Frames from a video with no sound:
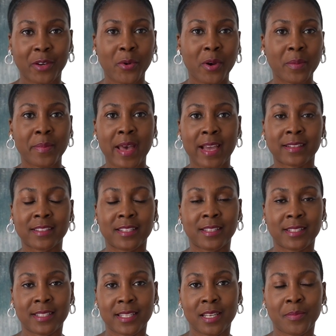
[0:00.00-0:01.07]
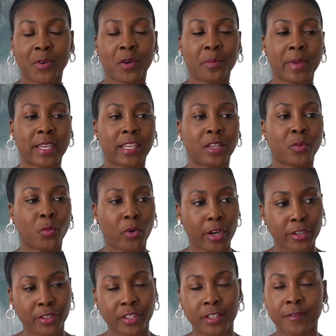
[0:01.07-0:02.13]
going back to the tip on making
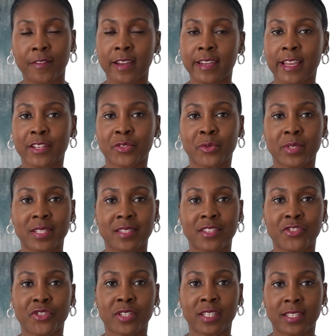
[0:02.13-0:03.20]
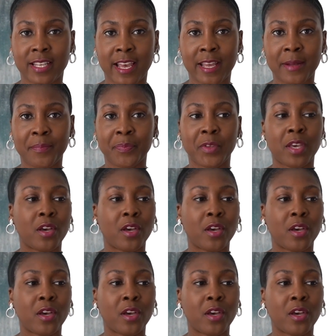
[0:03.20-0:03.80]
one good financial decision a day,